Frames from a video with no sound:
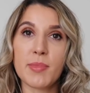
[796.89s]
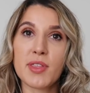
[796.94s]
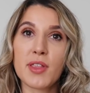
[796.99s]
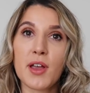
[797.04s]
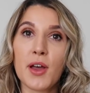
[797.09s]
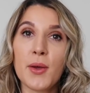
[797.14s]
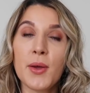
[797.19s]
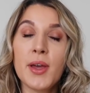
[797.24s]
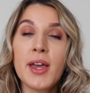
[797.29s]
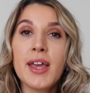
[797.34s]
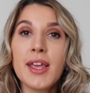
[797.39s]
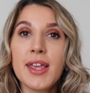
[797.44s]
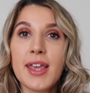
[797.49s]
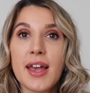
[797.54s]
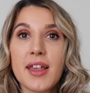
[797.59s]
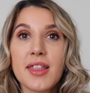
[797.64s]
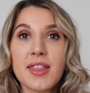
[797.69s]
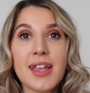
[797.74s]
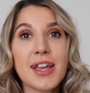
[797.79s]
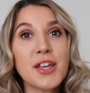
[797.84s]
So
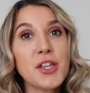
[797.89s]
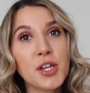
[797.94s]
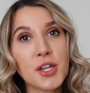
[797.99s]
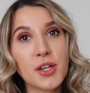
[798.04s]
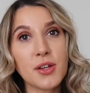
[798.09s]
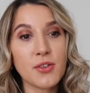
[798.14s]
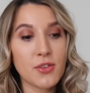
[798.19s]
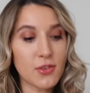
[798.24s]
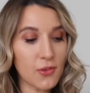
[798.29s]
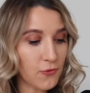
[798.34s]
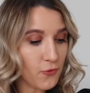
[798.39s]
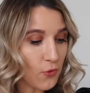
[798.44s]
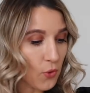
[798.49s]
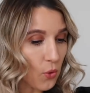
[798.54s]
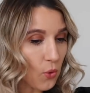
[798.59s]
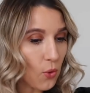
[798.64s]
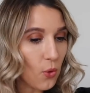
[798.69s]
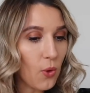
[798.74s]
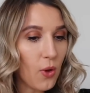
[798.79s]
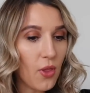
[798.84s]
yeah, stay tuned
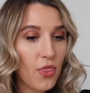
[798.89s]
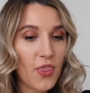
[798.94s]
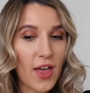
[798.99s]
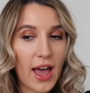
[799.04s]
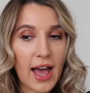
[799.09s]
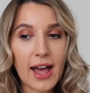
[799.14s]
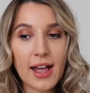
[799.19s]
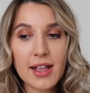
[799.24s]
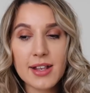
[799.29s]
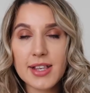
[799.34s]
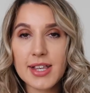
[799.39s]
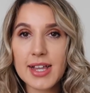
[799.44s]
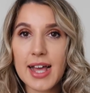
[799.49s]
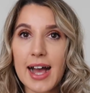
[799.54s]
for that.